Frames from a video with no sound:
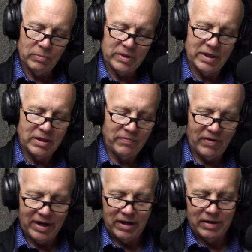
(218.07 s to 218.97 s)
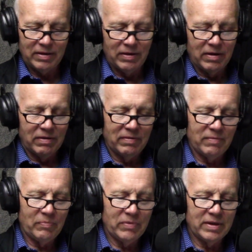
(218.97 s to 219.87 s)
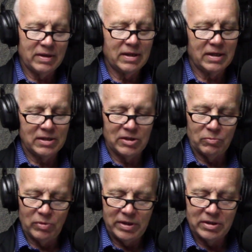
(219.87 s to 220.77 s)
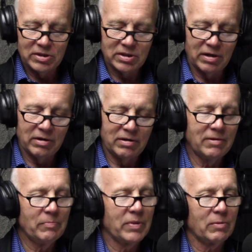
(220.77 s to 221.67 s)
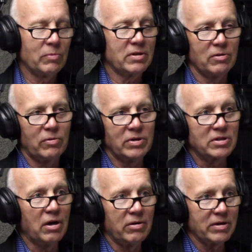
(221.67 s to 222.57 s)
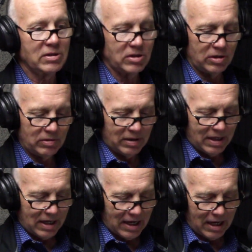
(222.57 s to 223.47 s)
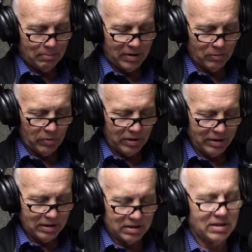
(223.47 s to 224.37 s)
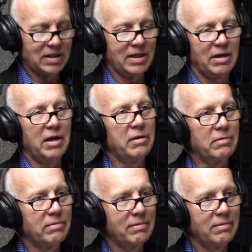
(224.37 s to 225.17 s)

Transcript: need to finally really discern what the Lord is calling us to and be willing to say no.